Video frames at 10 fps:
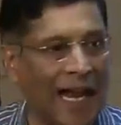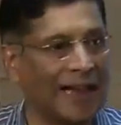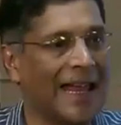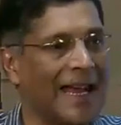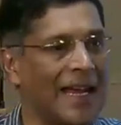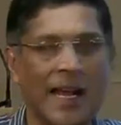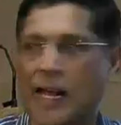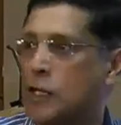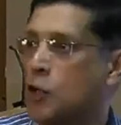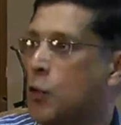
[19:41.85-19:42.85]
then
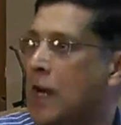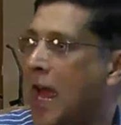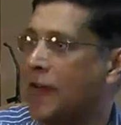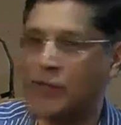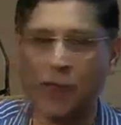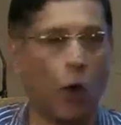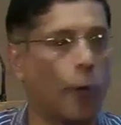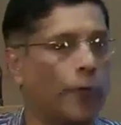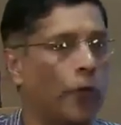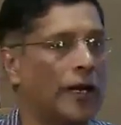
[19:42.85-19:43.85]
you will have
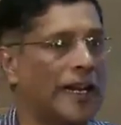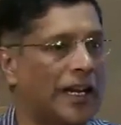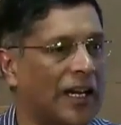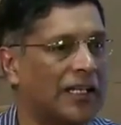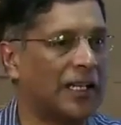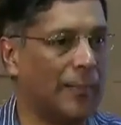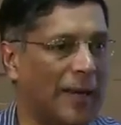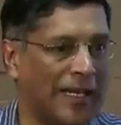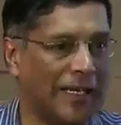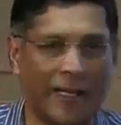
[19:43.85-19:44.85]
scope for leakage
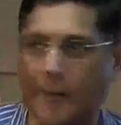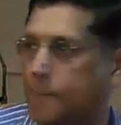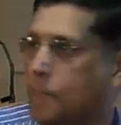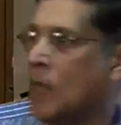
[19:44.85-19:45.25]
immediately.